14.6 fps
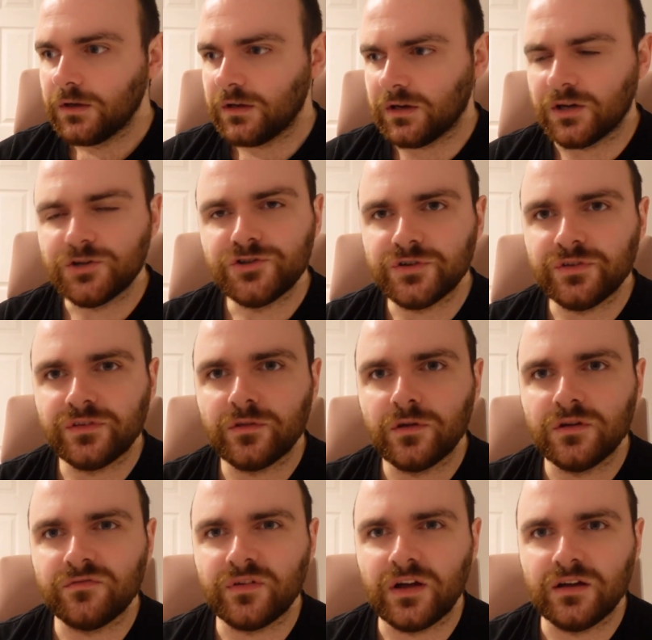
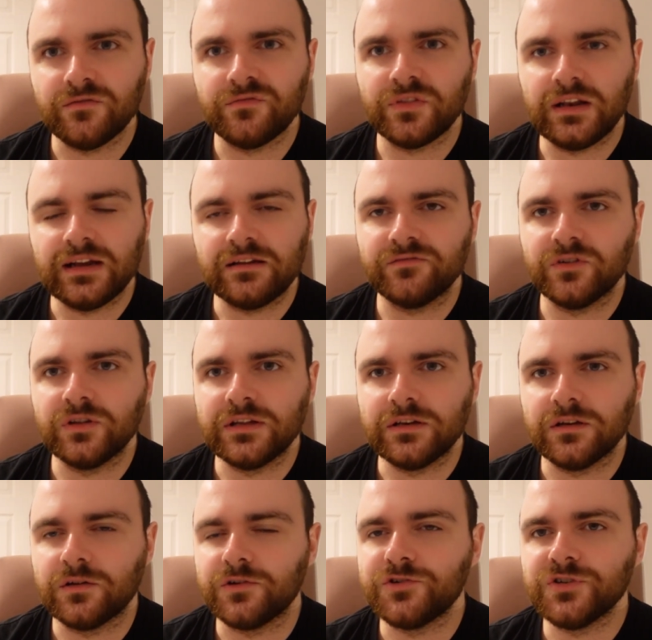135 for the Lagavulin,
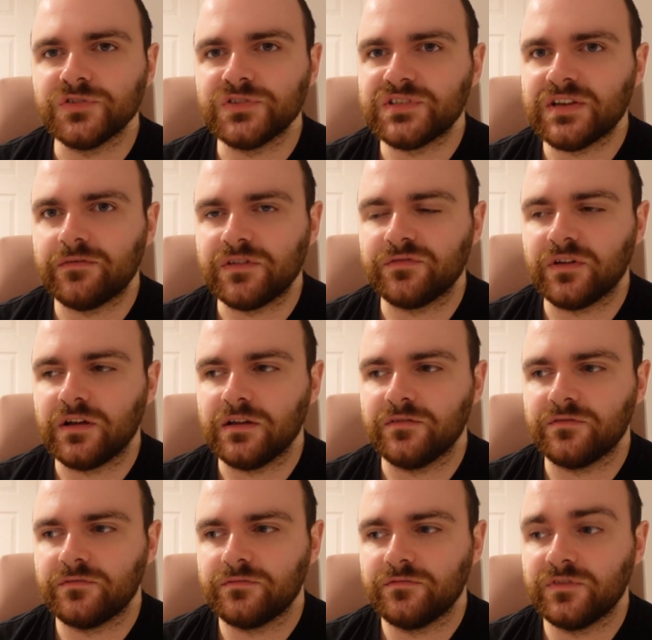
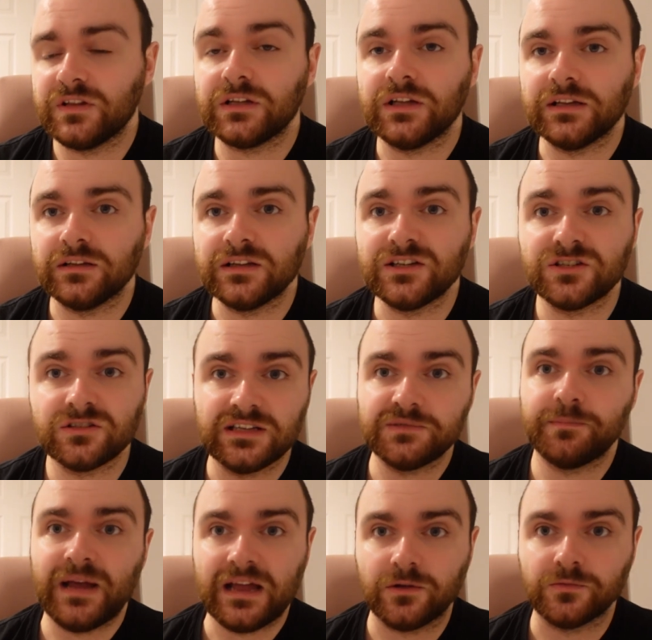175 for the Leash. that's
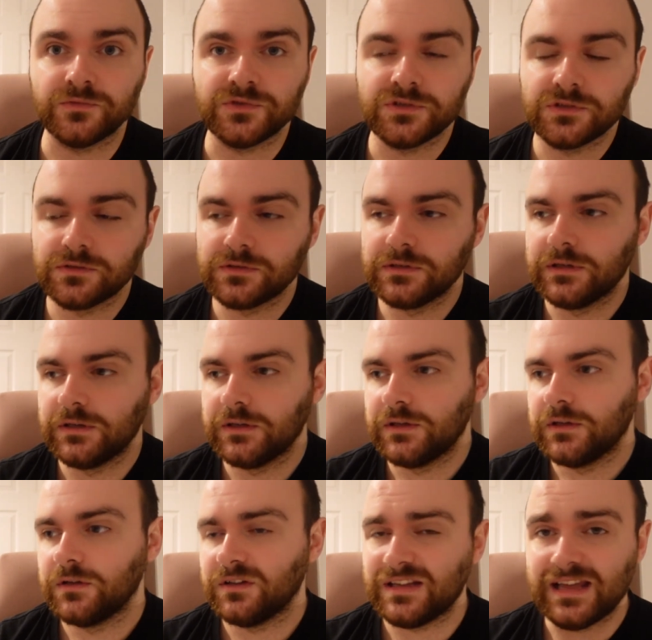pounds.
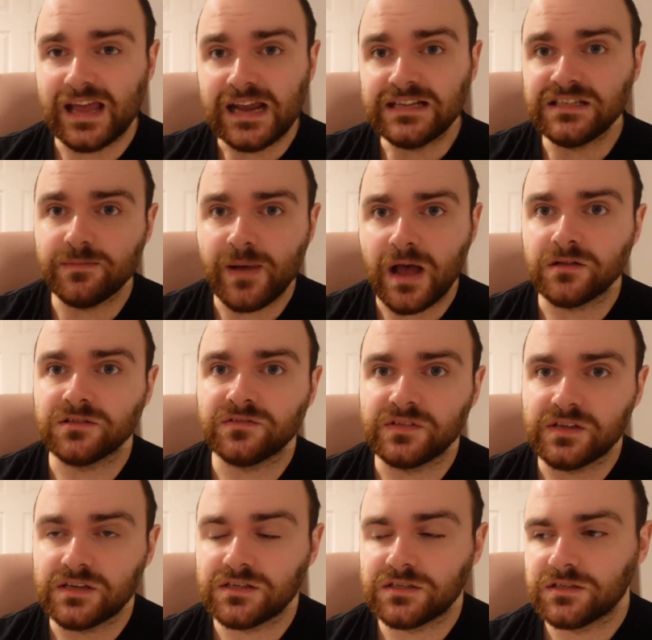80 pounds for
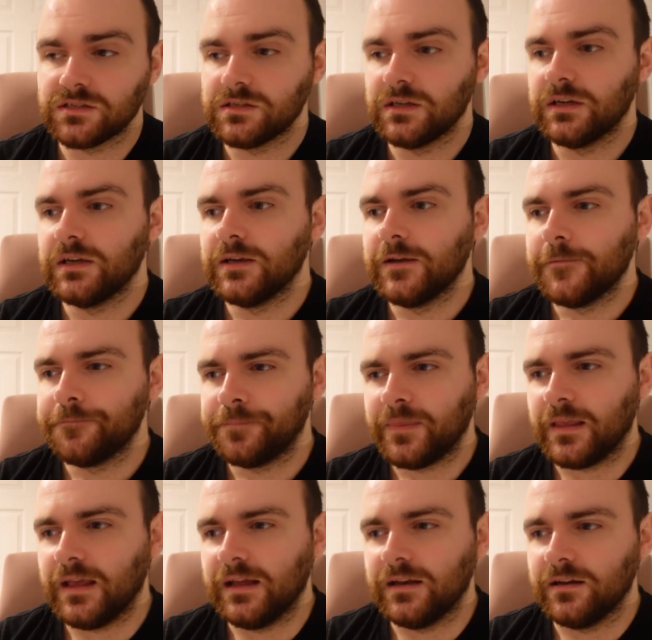this.
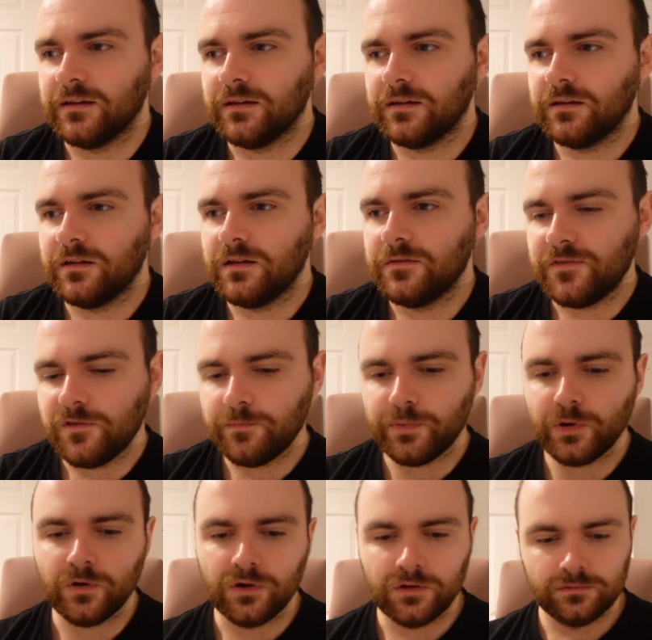And if you
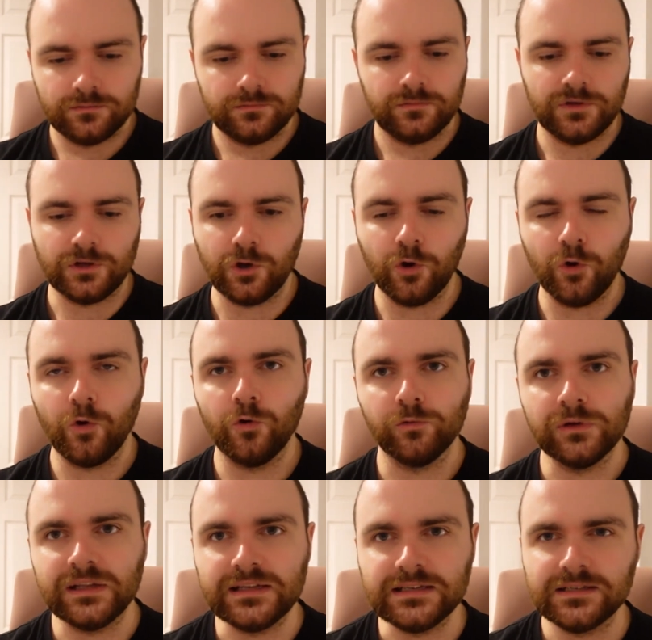put the core
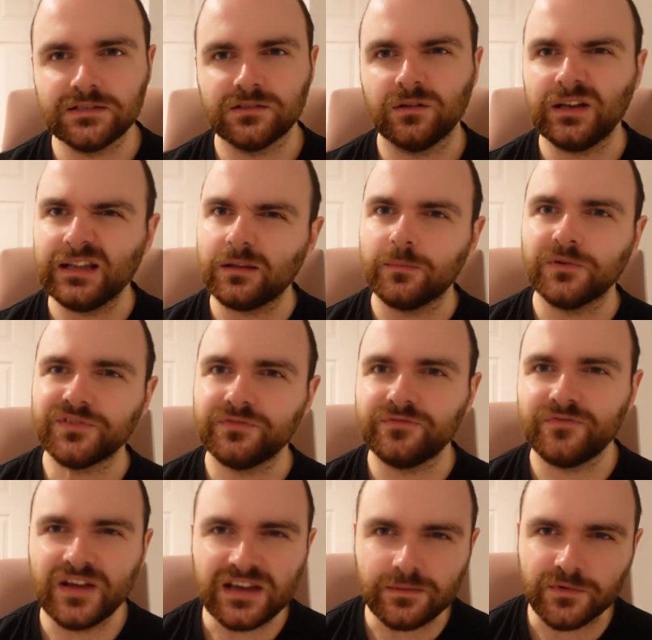release, or like the most
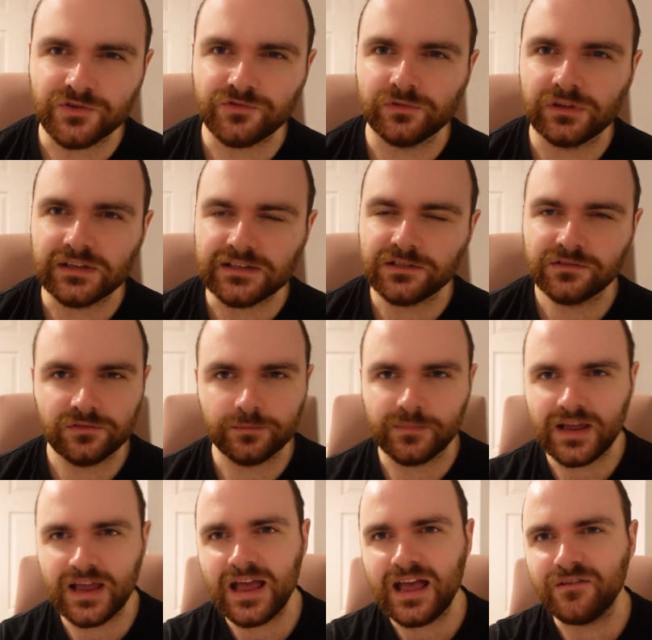famous release from
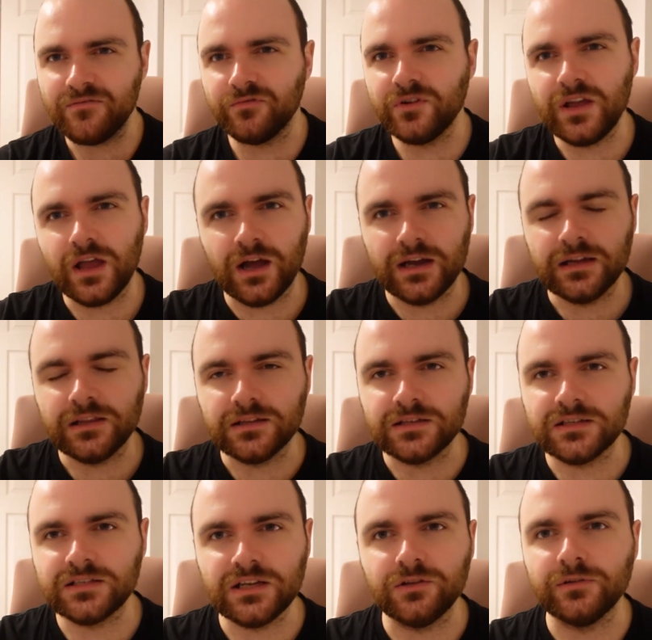every Islay
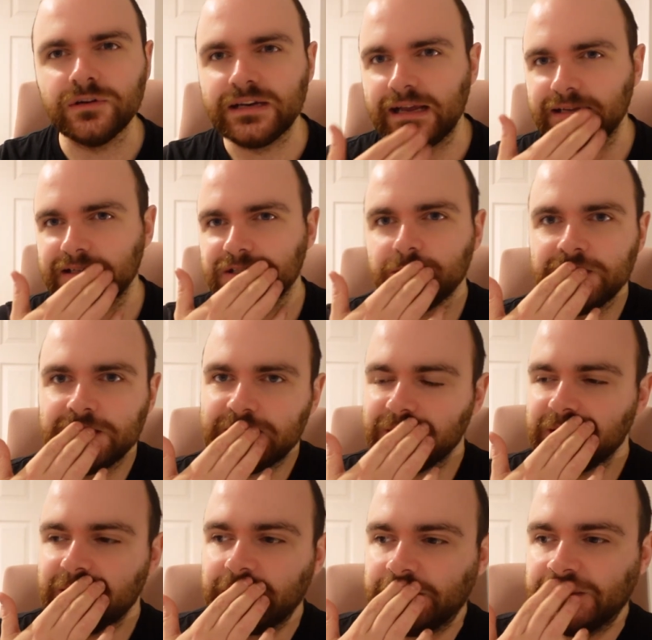distillery next to each
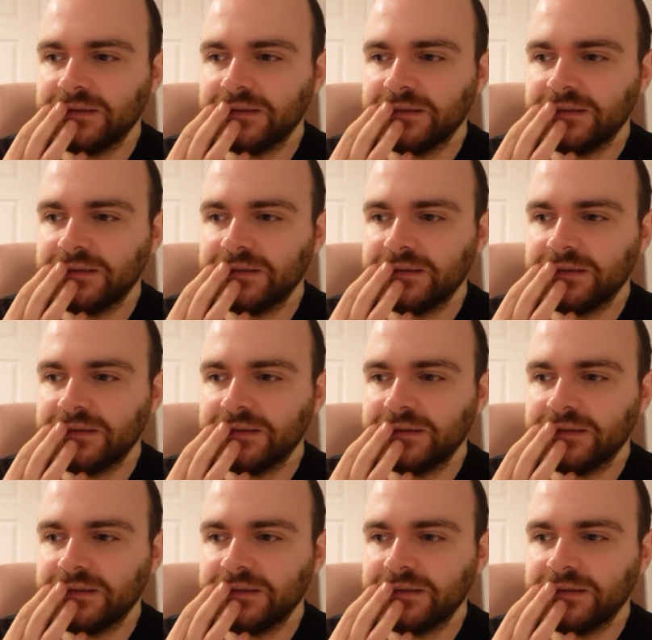other,